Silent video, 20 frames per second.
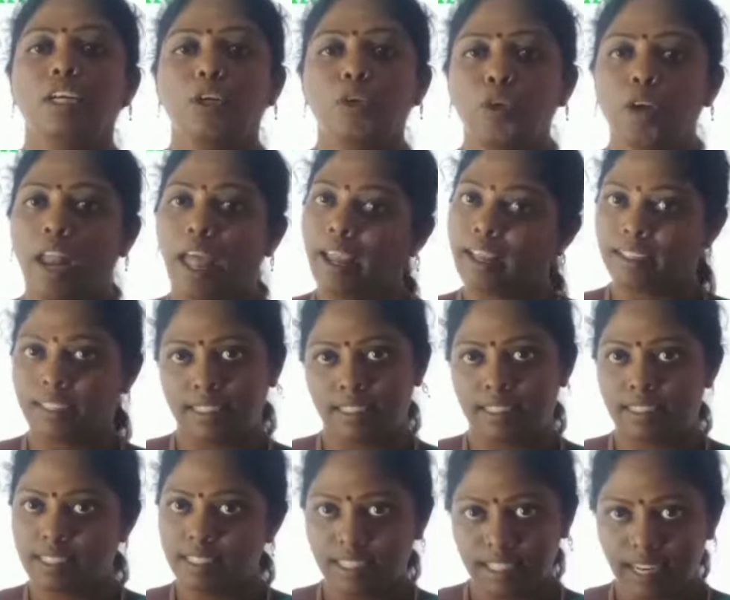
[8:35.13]
do like
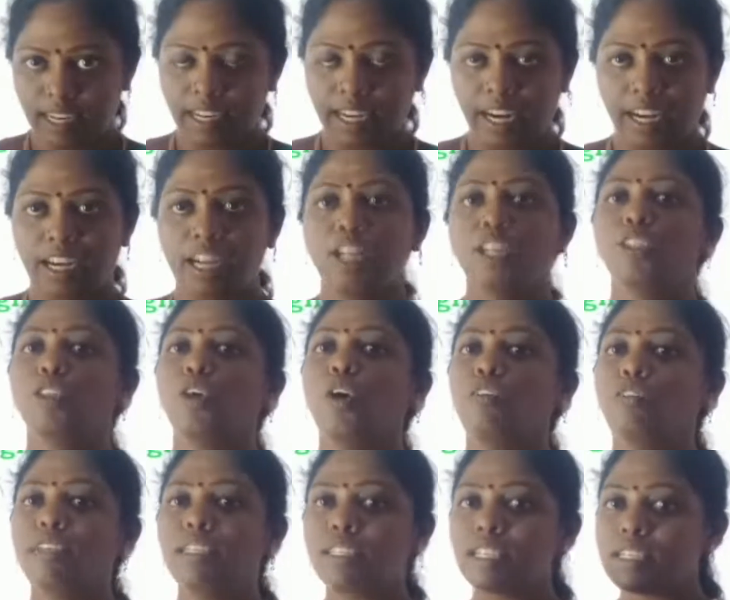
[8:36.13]
this, isn't it?
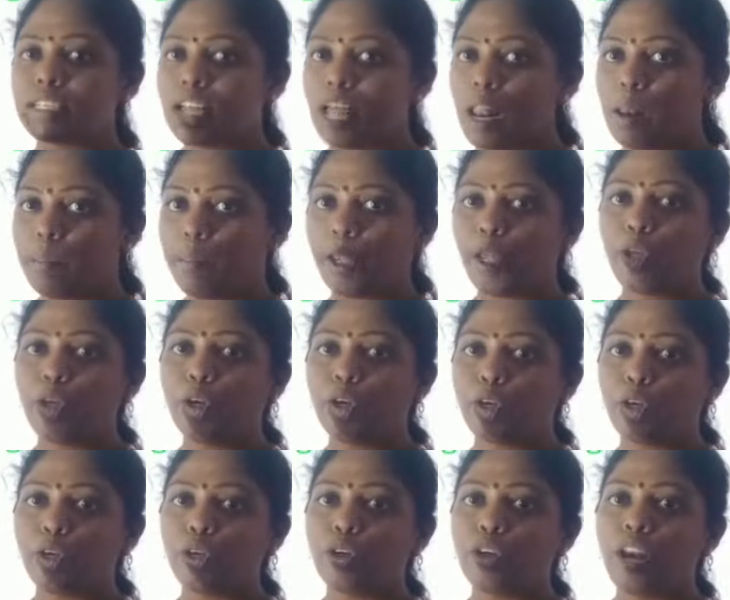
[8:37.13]
So, which is helping you
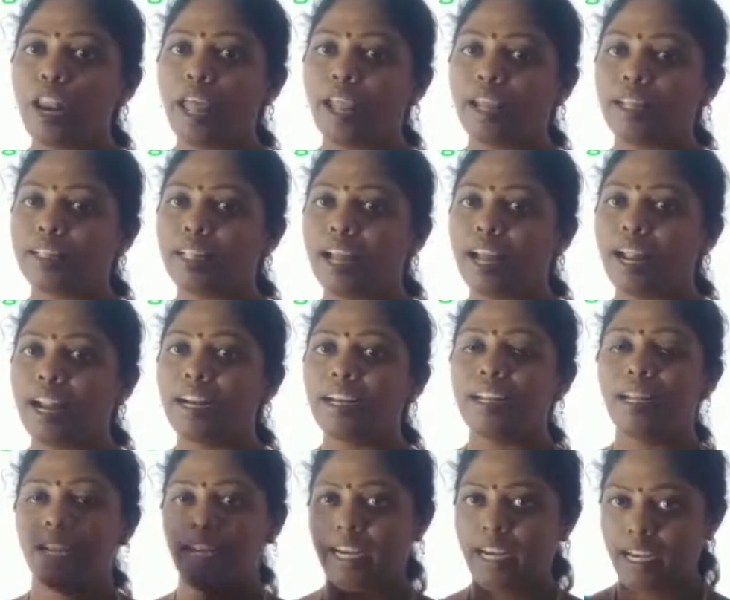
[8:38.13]
to do like
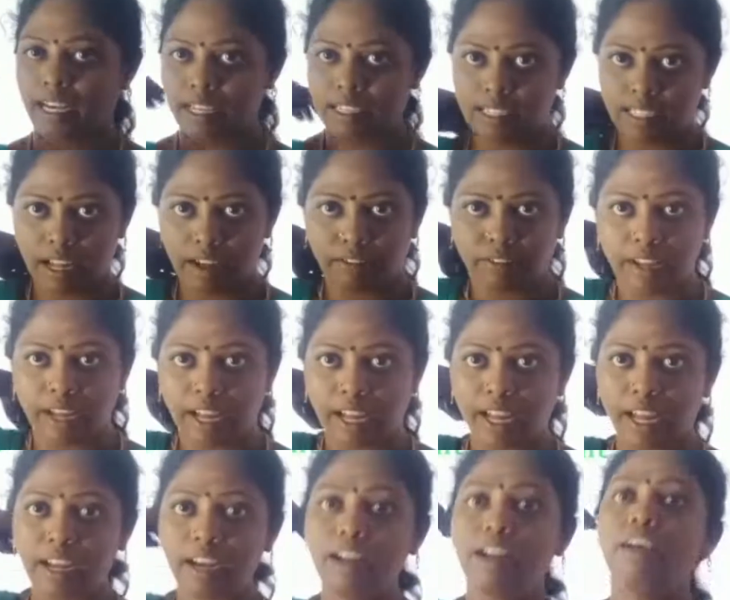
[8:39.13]
that? It is
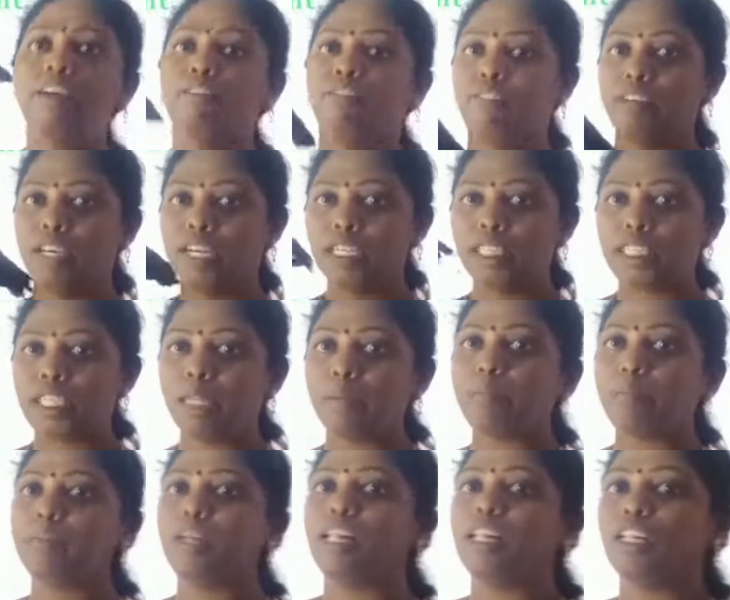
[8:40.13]
our
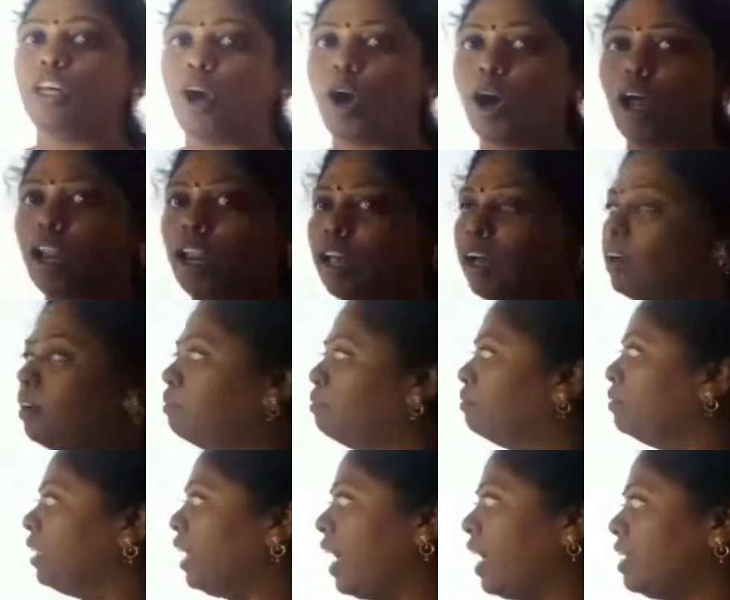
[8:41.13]
vertebral
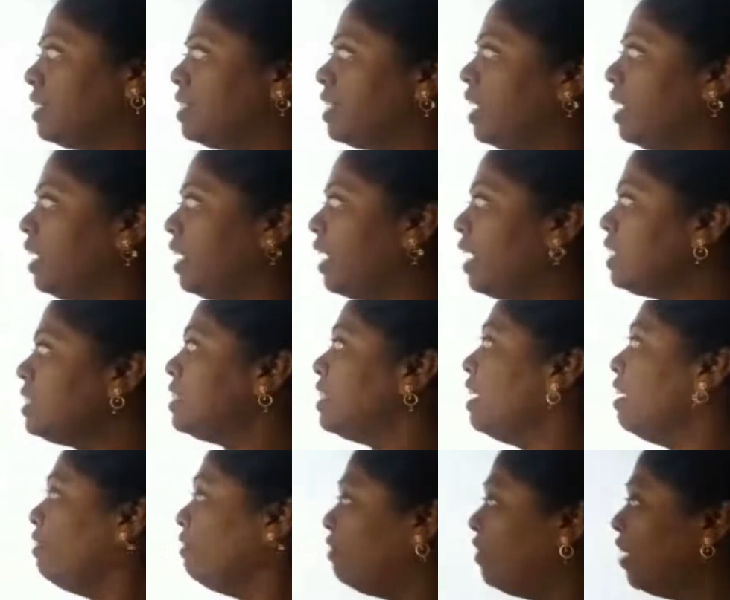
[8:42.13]
column. The answer is
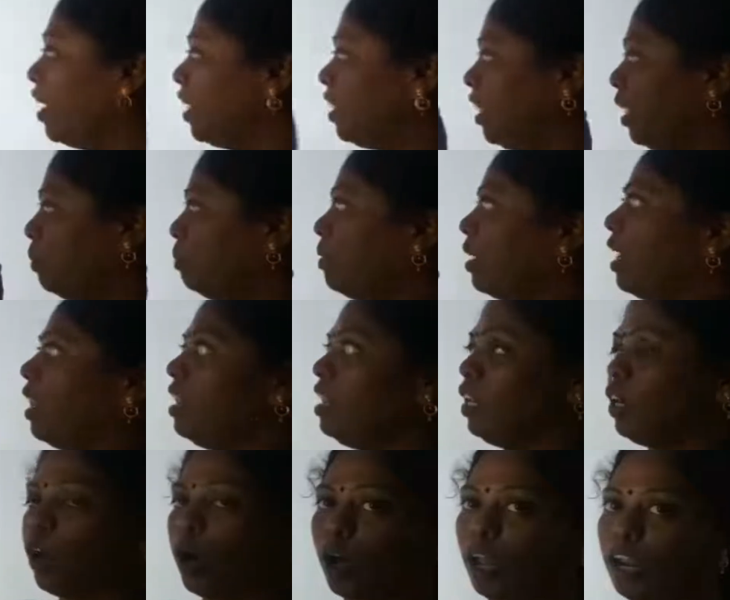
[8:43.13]

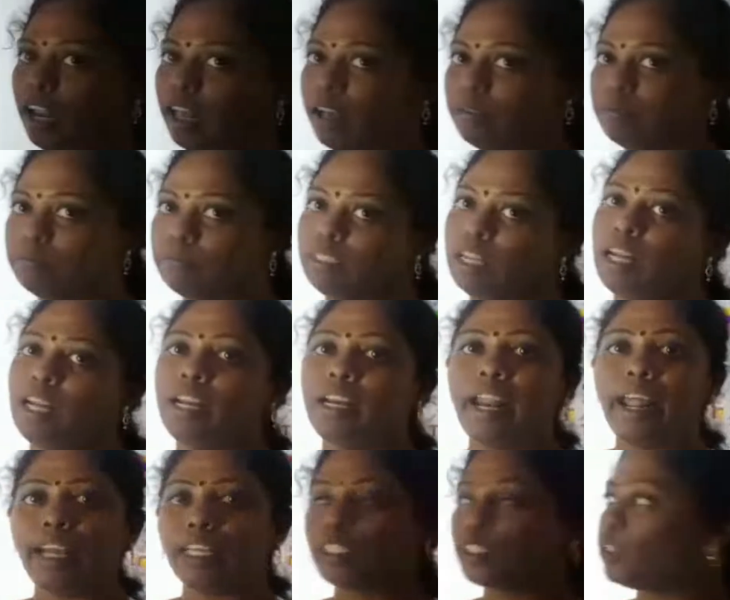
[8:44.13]
vertebral column.
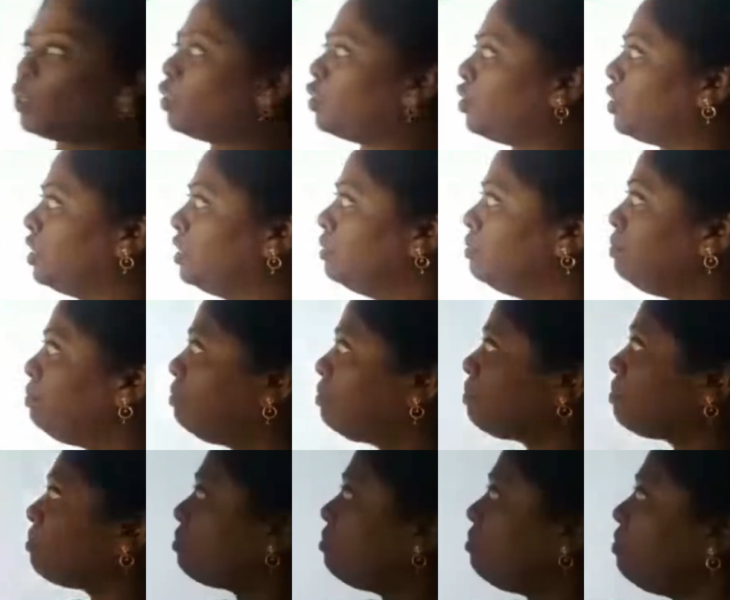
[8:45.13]
Next
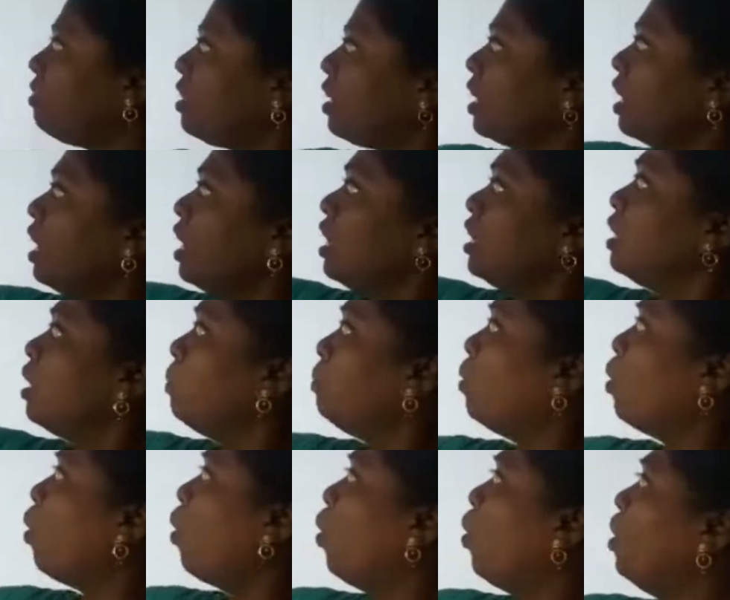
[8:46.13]
question. The
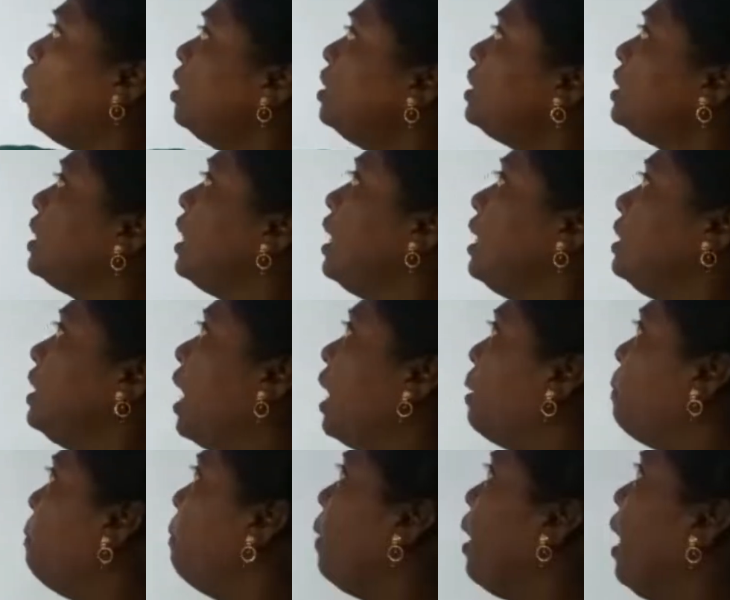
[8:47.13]
bones
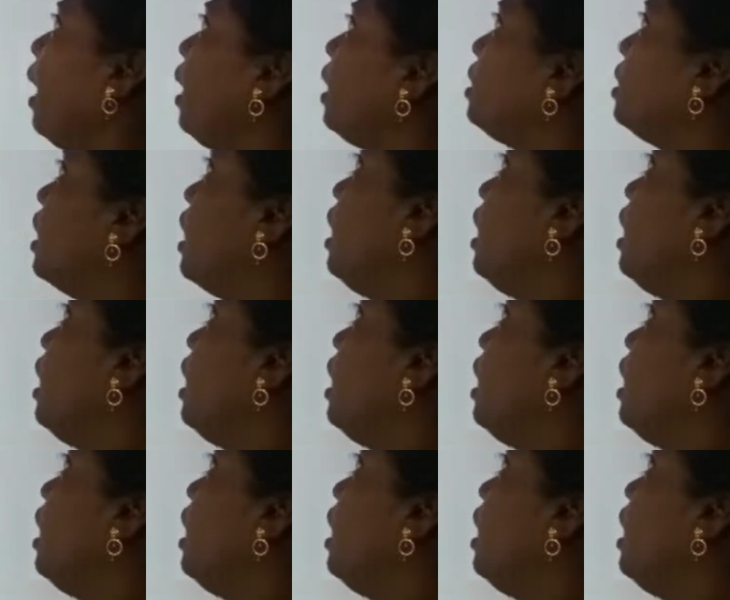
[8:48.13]
that make